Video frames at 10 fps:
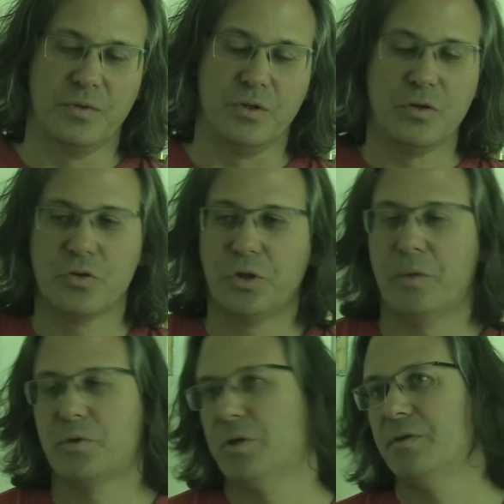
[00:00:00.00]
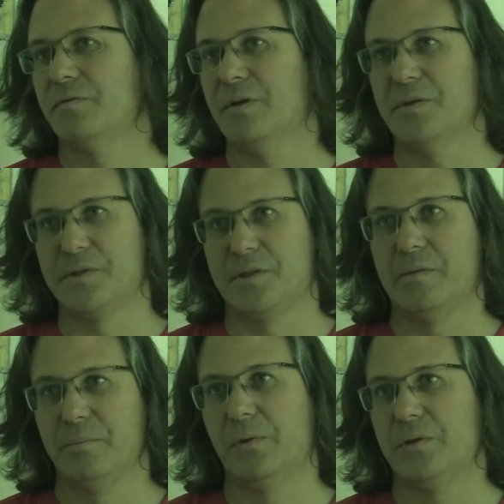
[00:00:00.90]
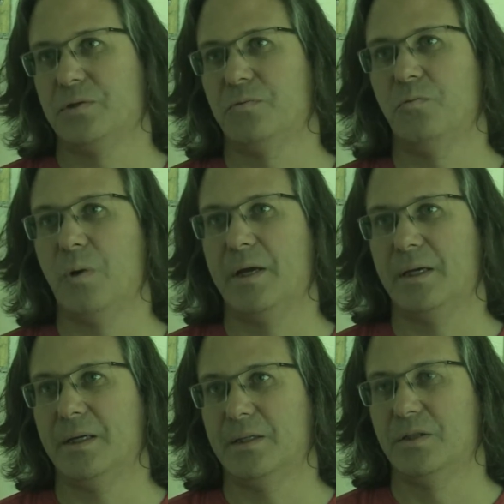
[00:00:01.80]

usually I'm trying to find the simplest way